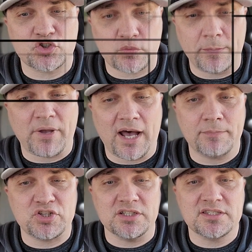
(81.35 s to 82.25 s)
shrimp
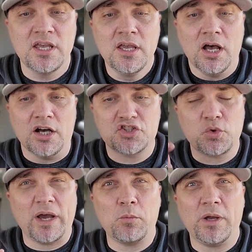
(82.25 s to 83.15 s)
options.
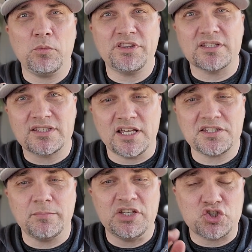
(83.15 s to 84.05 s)
So I went with the
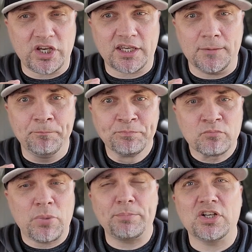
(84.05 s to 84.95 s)
sesame chicken,
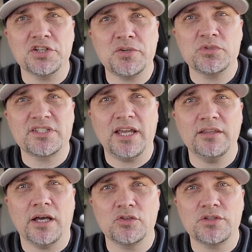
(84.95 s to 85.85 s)
but because it was
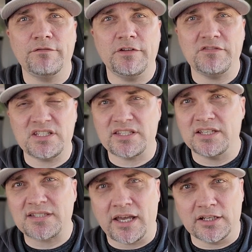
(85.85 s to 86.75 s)

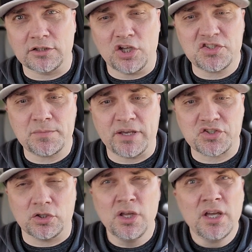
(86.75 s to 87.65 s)
$10.50 on a lunch
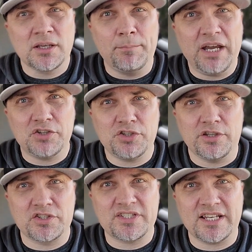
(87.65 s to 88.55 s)
special compared to
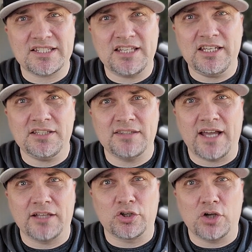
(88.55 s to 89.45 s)
their
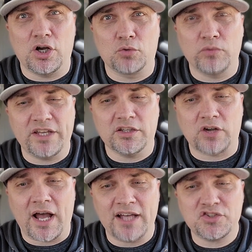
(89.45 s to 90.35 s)
$16
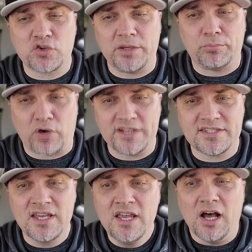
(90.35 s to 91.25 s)
regular entree
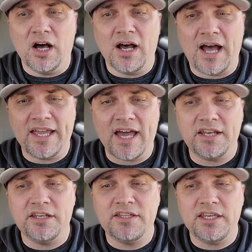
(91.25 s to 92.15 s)
price, I
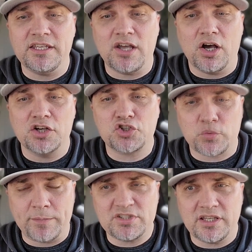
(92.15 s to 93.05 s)
added the
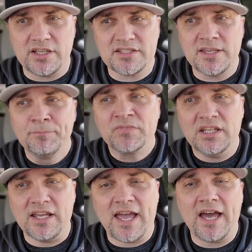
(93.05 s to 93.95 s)
shrimp to this
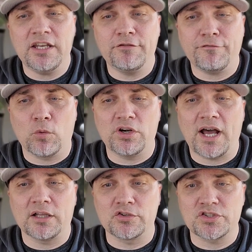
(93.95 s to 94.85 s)
and it added
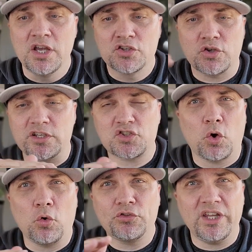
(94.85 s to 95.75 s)
$4. So this
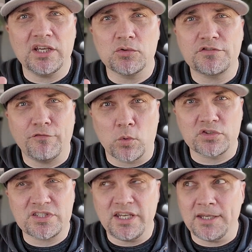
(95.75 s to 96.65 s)
whole thing was
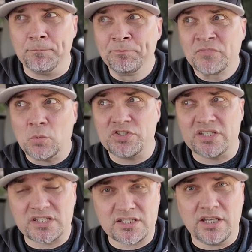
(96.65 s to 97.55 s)
$14, which
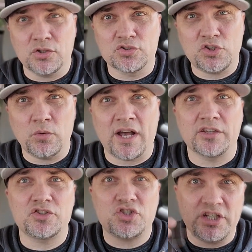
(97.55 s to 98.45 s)
is still
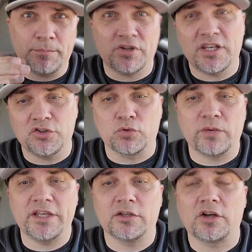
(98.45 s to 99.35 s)
$2 cheaper than their
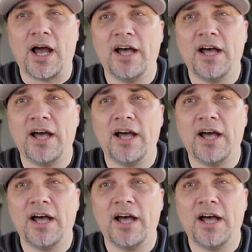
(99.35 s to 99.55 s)
regular